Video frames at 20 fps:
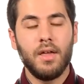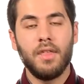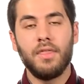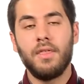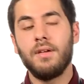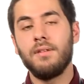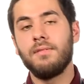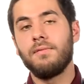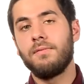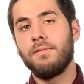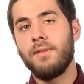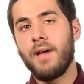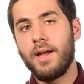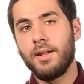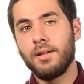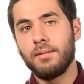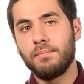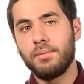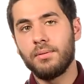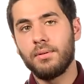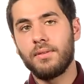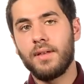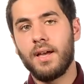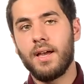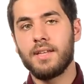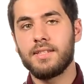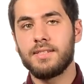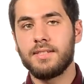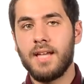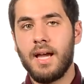the infallible
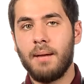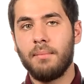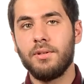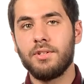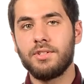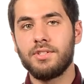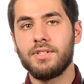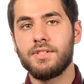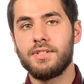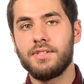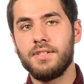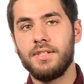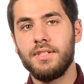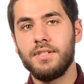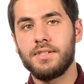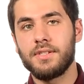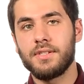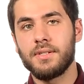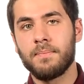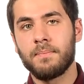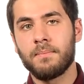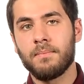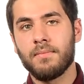that establishes these